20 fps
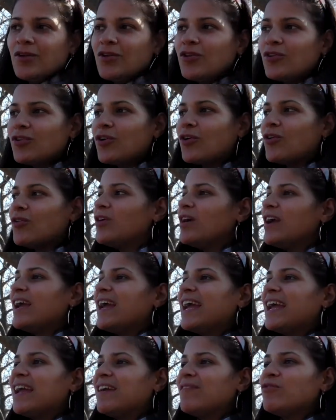You know,
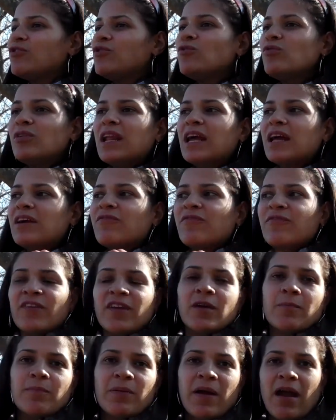if you let
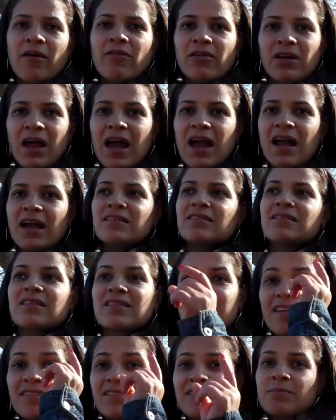fear paralyze,
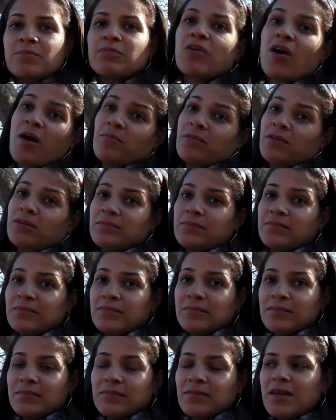that's a problem.
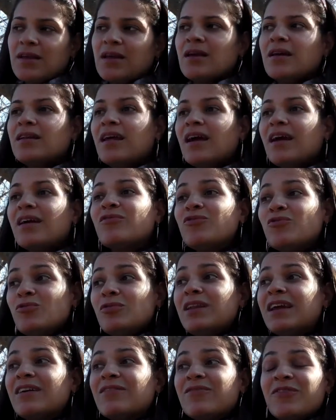Mm-hmm. Now, if
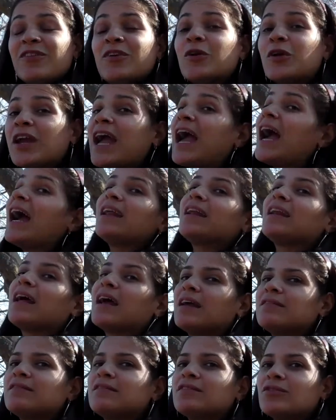you let fear
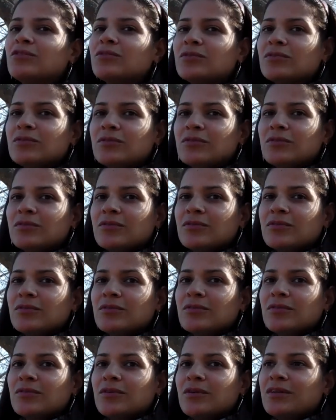catalyze you,
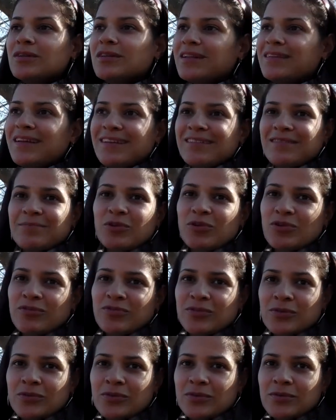then that's
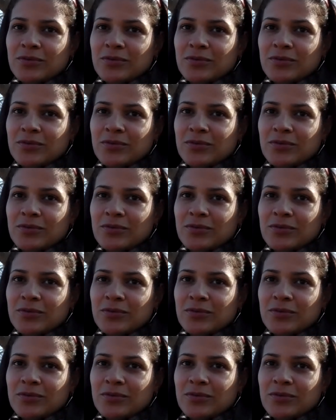beautiful.